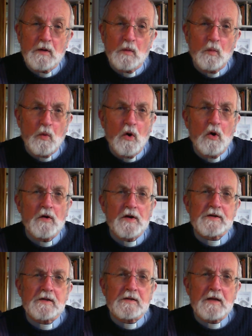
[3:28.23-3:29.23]
War
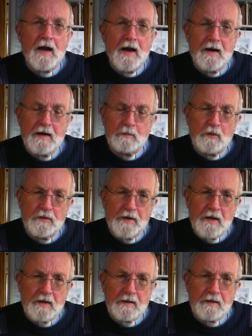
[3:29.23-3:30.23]
is a terrible
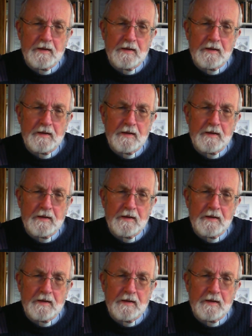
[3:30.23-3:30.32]
thing.